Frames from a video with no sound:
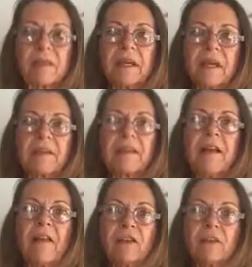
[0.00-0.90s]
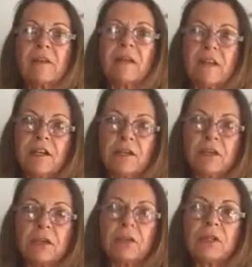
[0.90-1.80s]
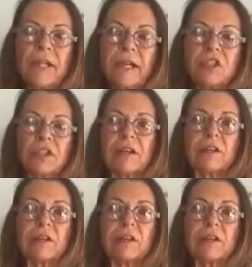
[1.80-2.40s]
because there's been an accumulation